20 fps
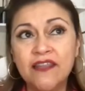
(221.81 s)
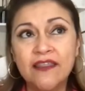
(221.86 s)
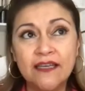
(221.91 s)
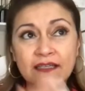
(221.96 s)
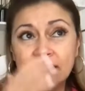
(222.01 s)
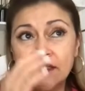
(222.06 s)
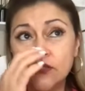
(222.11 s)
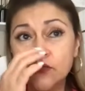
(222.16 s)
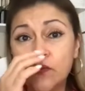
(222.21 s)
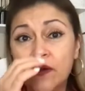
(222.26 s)

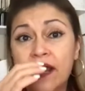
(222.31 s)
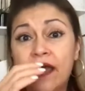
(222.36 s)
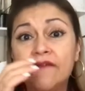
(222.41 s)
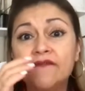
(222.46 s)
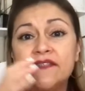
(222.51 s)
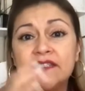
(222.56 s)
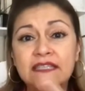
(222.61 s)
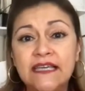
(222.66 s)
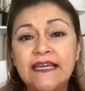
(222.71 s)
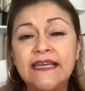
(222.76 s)
This is what I've
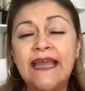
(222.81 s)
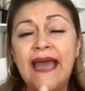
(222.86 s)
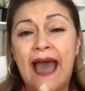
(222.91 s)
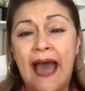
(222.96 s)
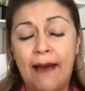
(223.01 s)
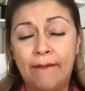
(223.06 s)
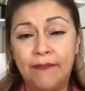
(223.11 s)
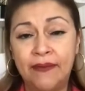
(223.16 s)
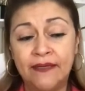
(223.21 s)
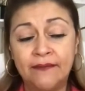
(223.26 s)
seen
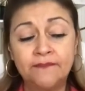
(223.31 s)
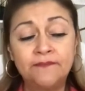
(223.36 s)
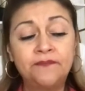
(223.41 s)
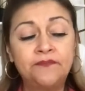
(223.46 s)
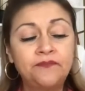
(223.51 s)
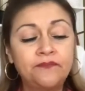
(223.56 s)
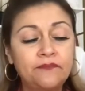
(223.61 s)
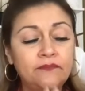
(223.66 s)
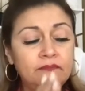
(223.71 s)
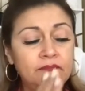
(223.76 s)
happen
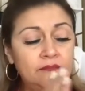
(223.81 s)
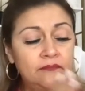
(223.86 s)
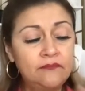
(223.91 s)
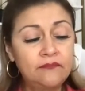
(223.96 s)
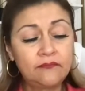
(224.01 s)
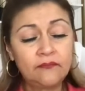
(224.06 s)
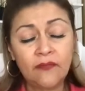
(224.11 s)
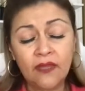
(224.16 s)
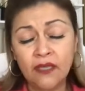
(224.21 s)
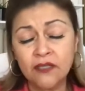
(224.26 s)

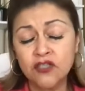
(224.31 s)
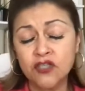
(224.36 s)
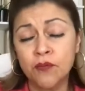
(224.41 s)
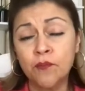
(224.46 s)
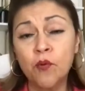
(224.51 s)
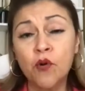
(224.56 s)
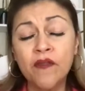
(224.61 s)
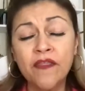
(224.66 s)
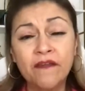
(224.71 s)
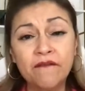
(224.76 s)
to
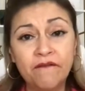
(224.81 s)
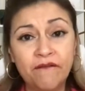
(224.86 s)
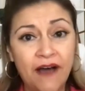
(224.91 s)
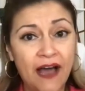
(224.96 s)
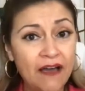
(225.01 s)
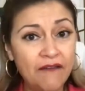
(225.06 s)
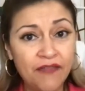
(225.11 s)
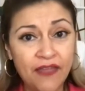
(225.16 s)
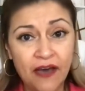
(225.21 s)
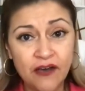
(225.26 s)
more than
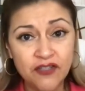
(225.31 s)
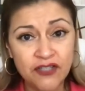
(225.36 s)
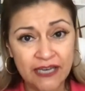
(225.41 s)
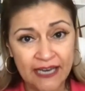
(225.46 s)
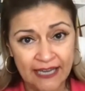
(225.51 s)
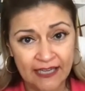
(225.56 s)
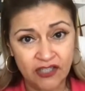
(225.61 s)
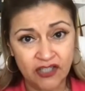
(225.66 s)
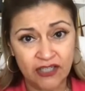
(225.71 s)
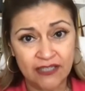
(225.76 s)

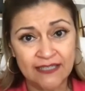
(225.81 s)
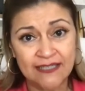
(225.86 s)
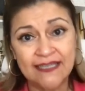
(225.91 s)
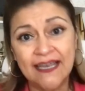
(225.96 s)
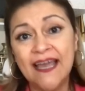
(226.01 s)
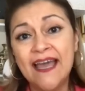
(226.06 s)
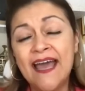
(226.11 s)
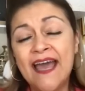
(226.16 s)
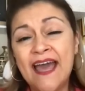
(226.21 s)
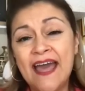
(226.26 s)
5,000
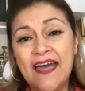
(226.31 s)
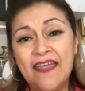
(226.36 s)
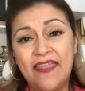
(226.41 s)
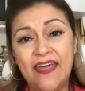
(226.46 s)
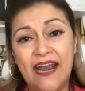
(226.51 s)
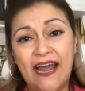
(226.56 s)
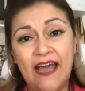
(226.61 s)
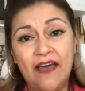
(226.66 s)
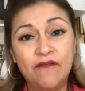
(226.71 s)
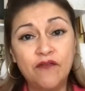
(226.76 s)
agents
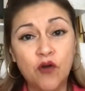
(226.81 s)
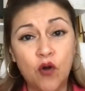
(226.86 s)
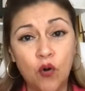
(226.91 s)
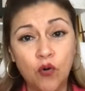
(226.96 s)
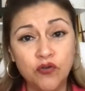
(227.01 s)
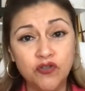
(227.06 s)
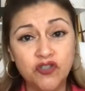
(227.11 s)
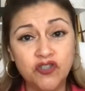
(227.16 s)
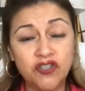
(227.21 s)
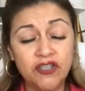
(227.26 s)
that I have
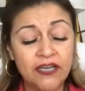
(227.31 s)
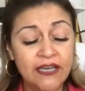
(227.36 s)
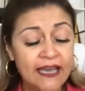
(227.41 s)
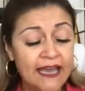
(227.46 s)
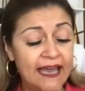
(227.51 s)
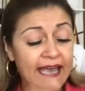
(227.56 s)
coached